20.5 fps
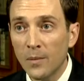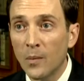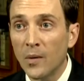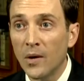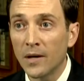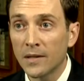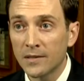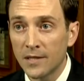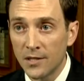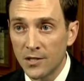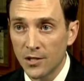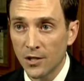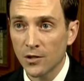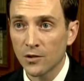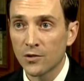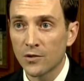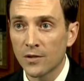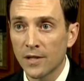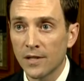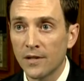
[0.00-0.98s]
book to
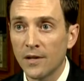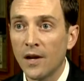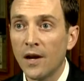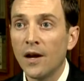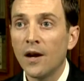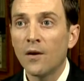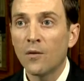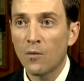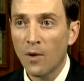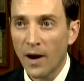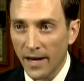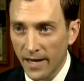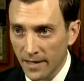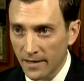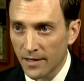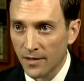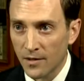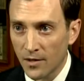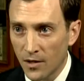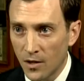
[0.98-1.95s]
children right at
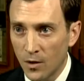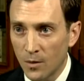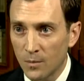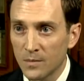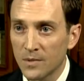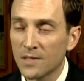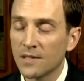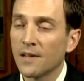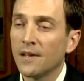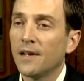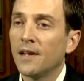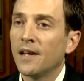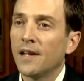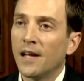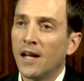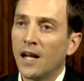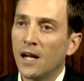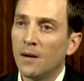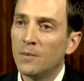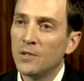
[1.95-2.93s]
their homes
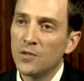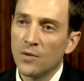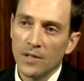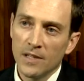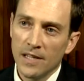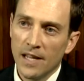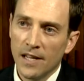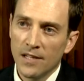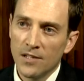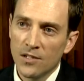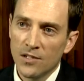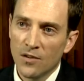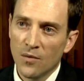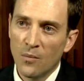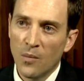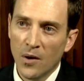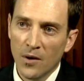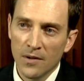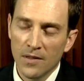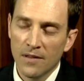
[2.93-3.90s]
uh, between the ages of
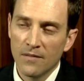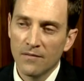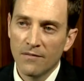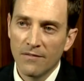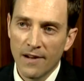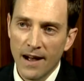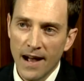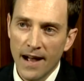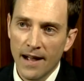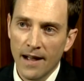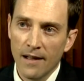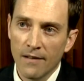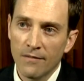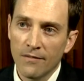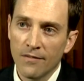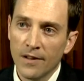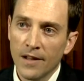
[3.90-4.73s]
birth and five.